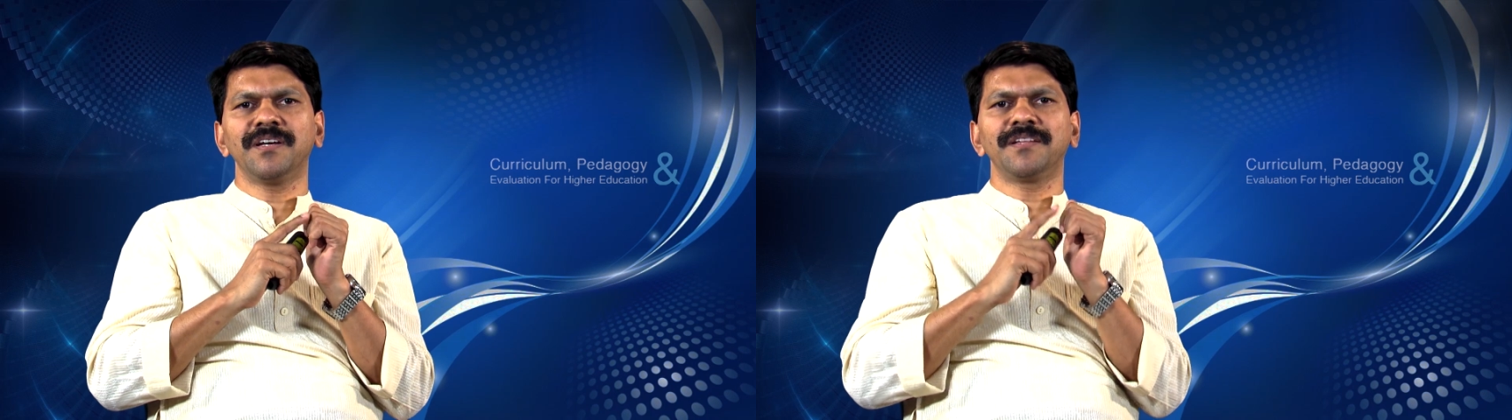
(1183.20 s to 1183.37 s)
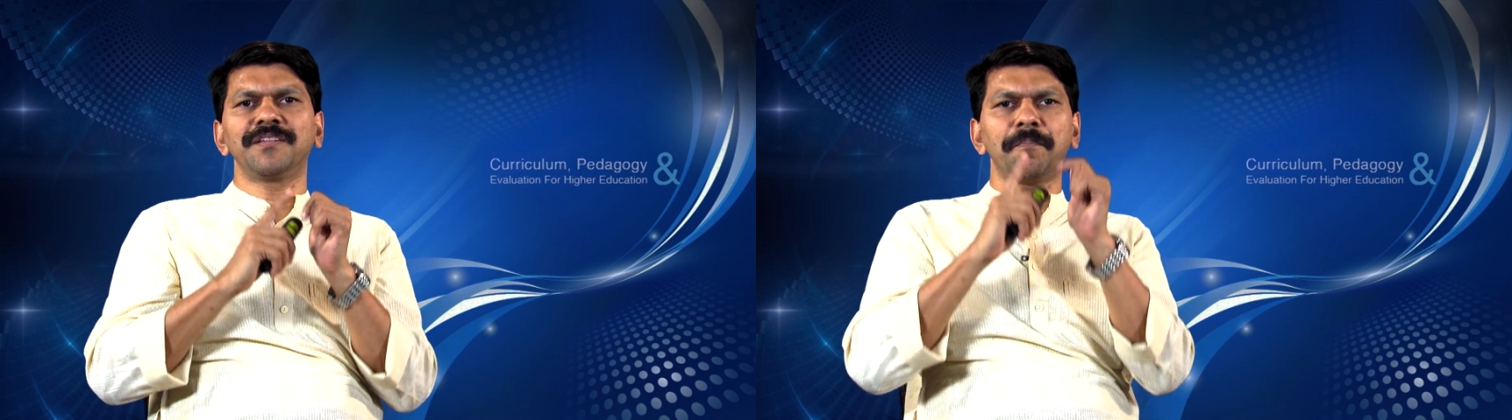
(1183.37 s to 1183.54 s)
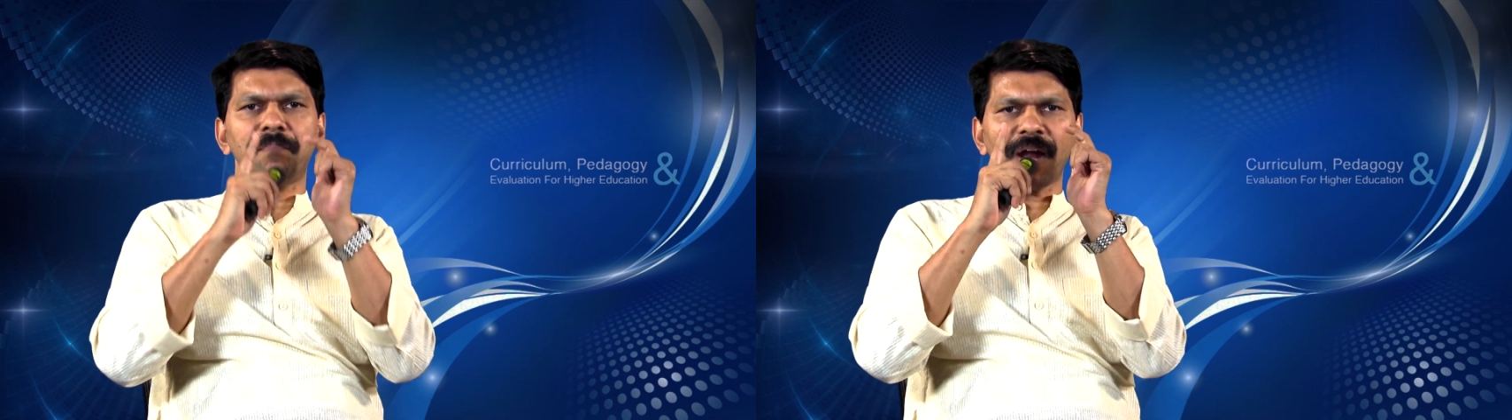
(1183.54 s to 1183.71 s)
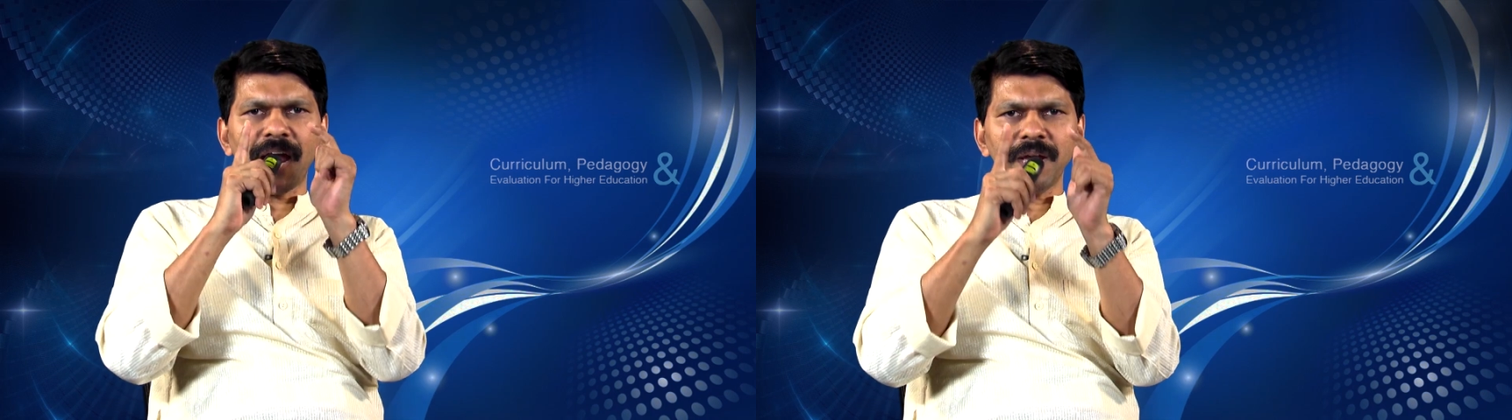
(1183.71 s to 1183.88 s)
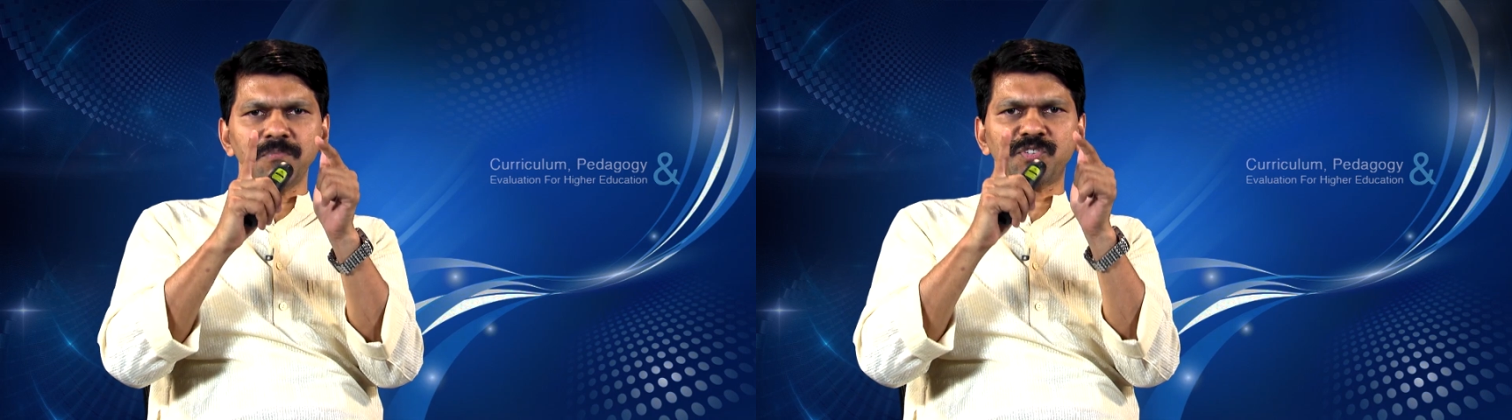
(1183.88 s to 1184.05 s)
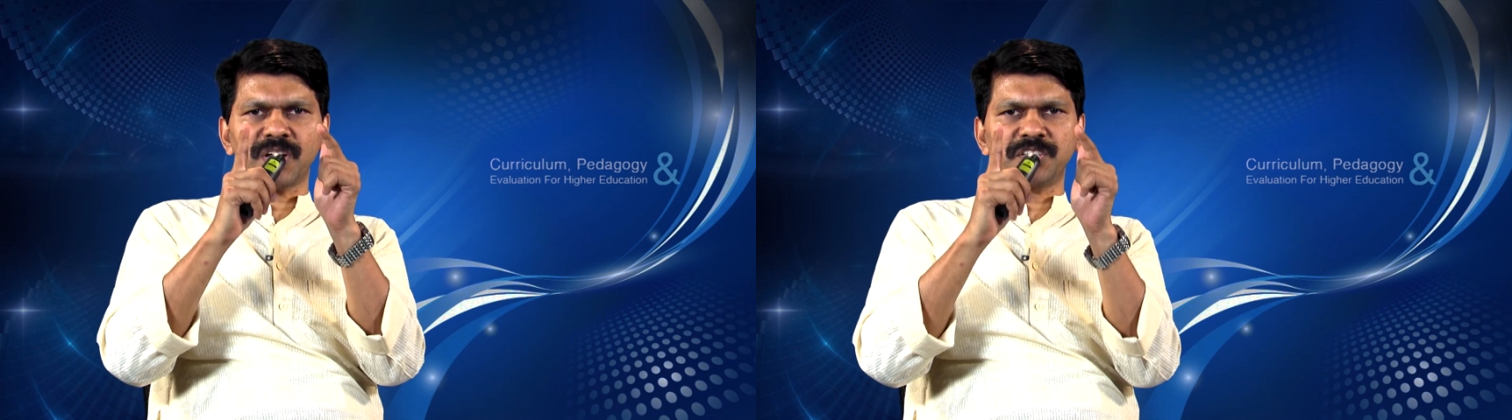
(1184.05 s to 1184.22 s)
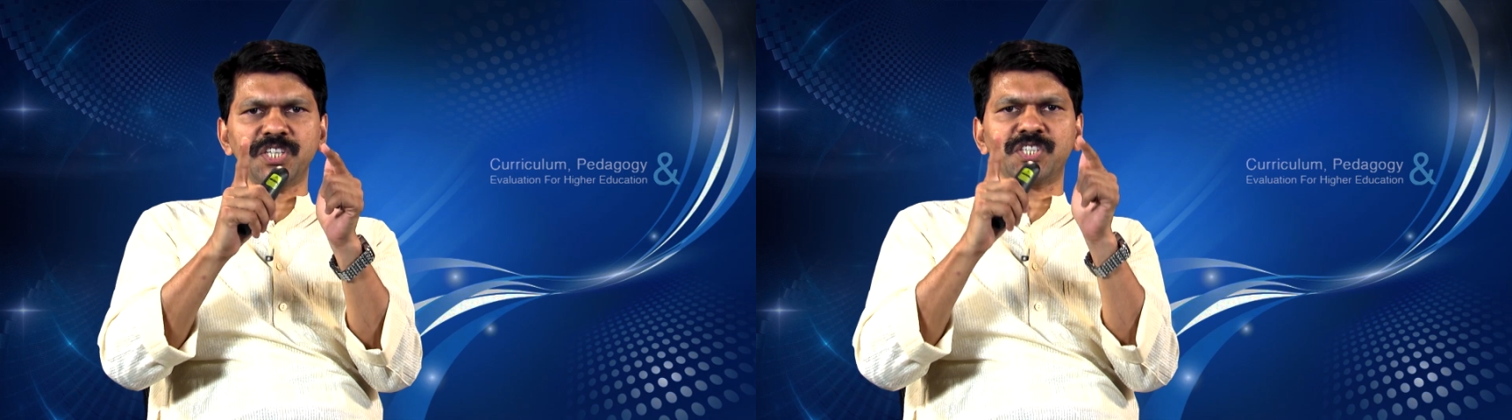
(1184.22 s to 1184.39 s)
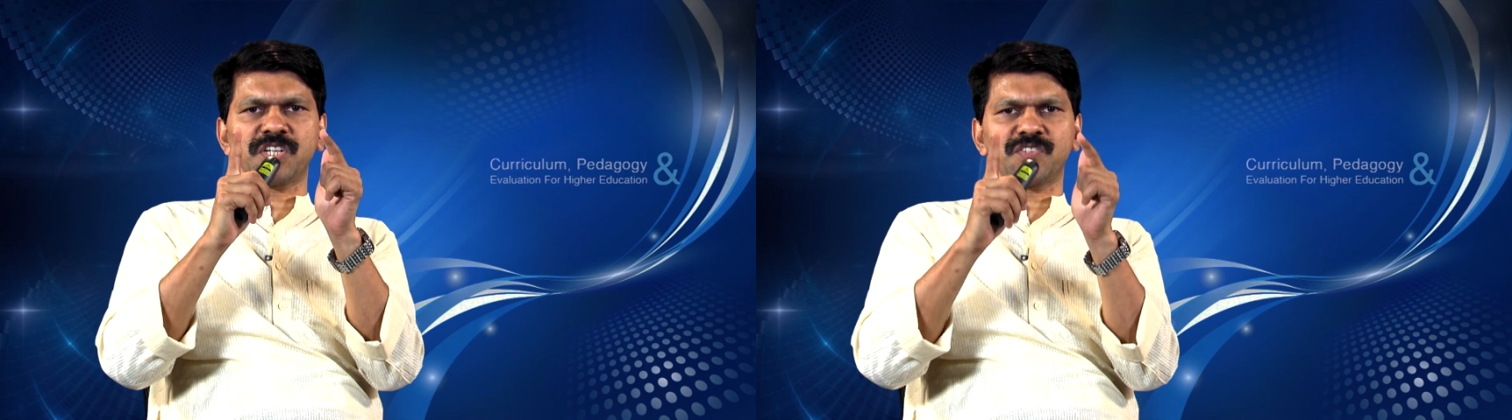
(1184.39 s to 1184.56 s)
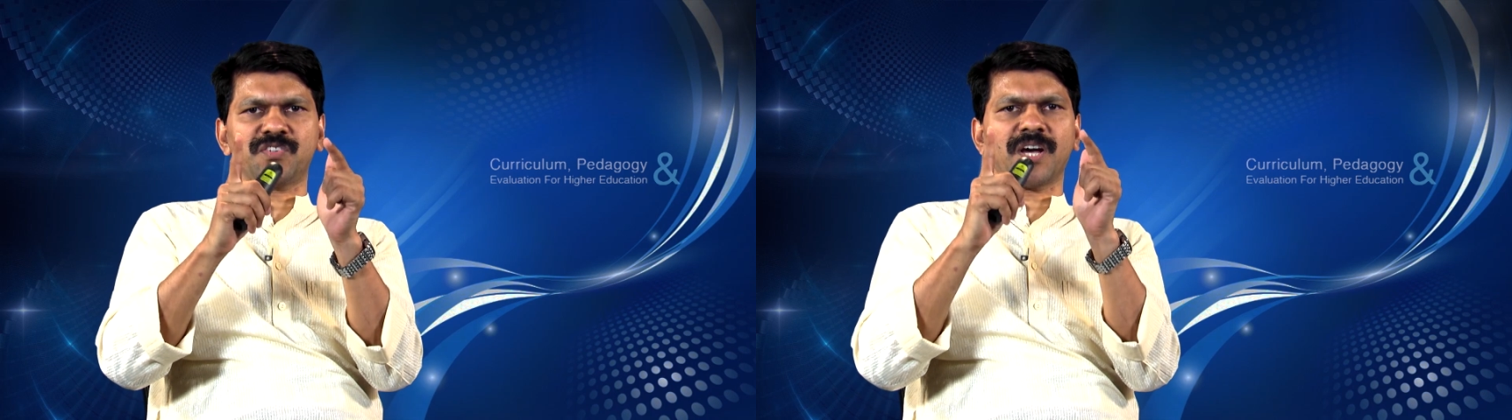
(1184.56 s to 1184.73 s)
The prime
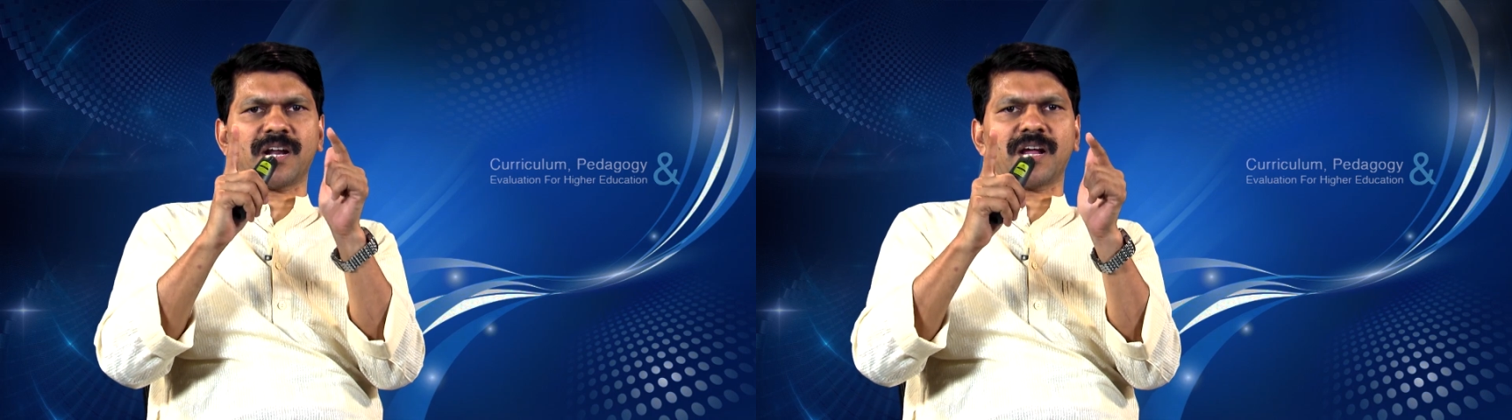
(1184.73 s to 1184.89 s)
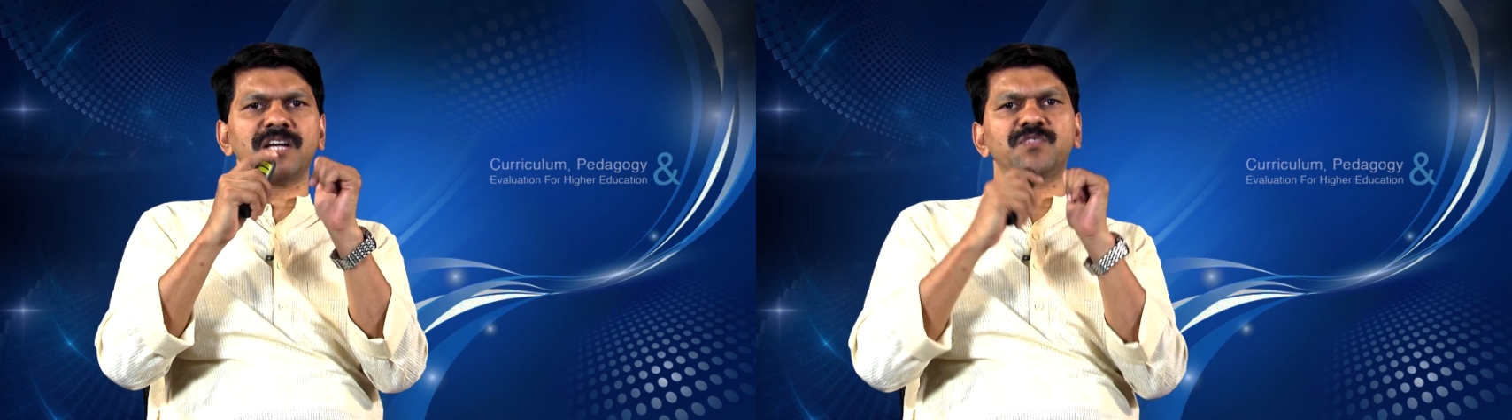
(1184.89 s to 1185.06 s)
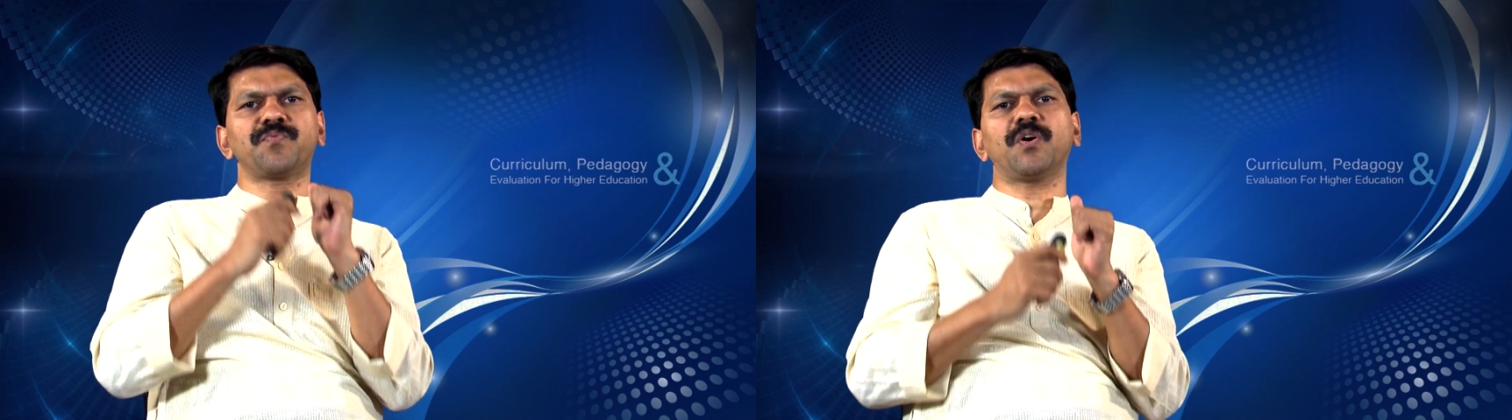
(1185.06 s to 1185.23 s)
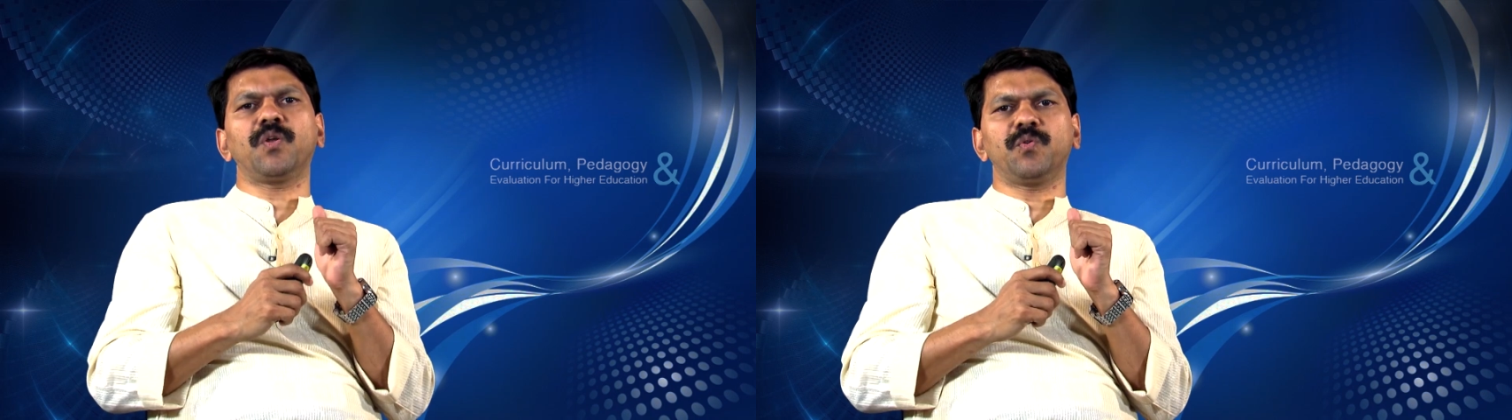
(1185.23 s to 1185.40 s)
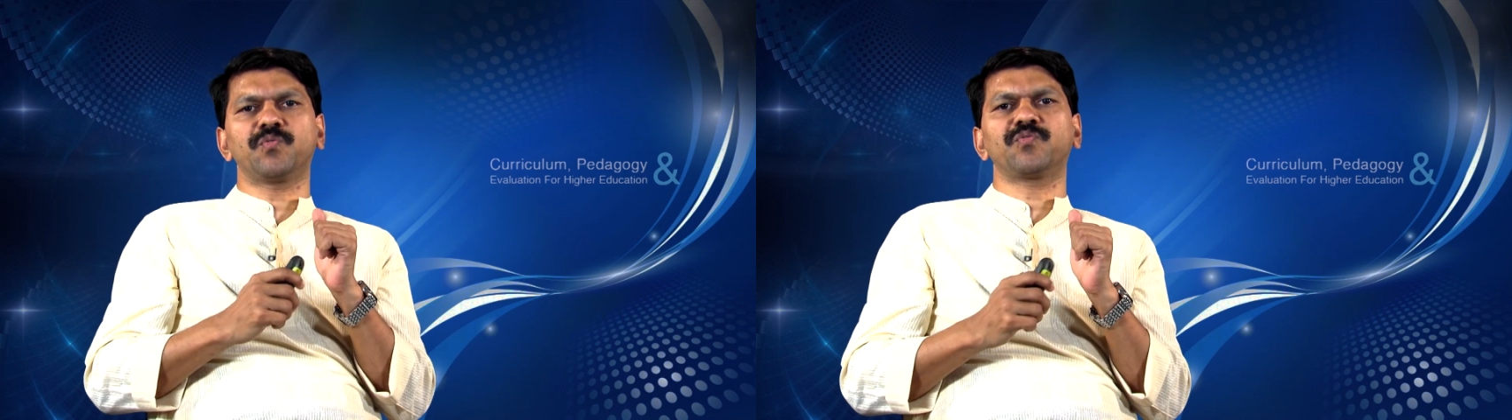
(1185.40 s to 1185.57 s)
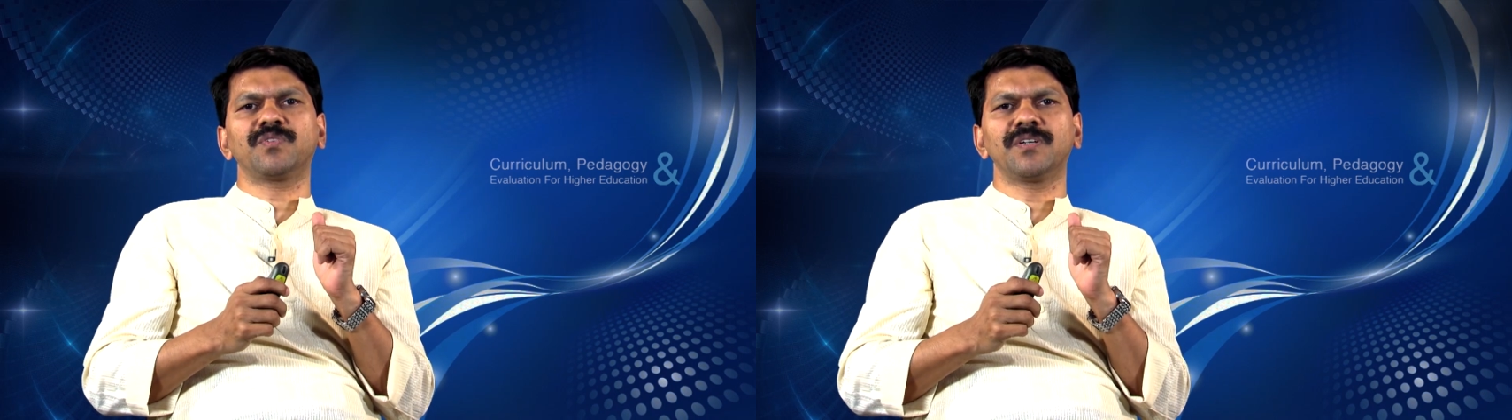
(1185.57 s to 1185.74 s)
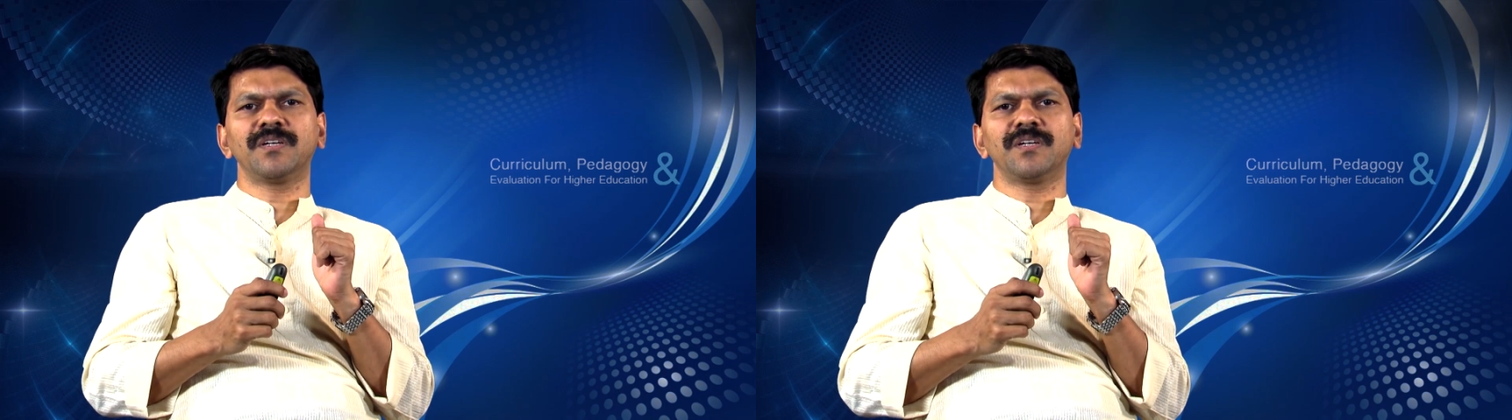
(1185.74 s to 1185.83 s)
suggestions are as follows.